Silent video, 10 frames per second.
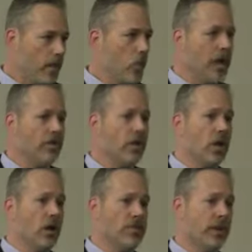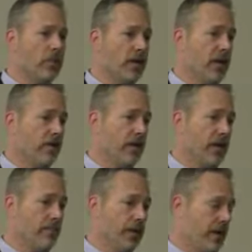We have a large public health
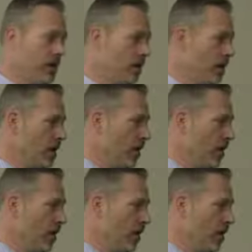campaign